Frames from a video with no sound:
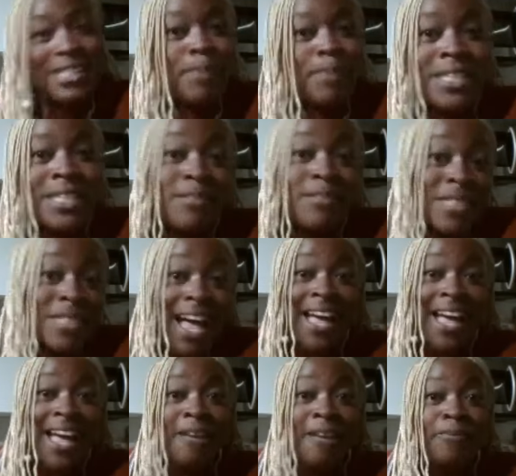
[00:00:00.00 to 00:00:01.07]
and spend some
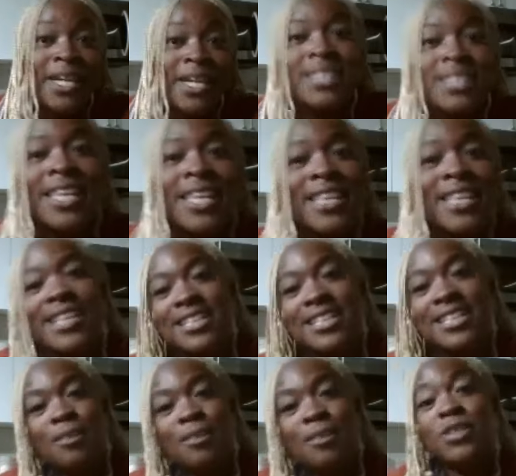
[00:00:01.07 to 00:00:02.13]
time because I think
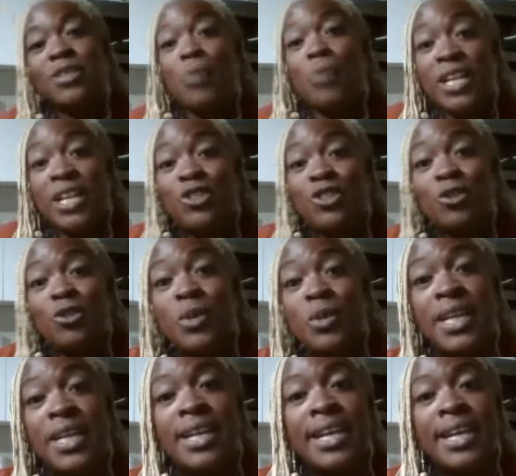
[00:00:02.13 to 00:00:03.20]
that's the best way to do
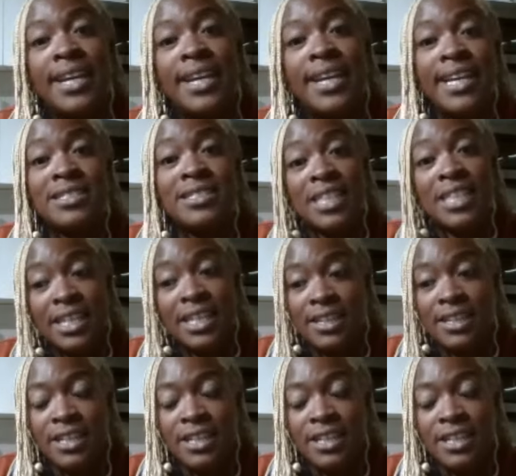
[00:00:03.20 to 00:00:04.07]
it is to,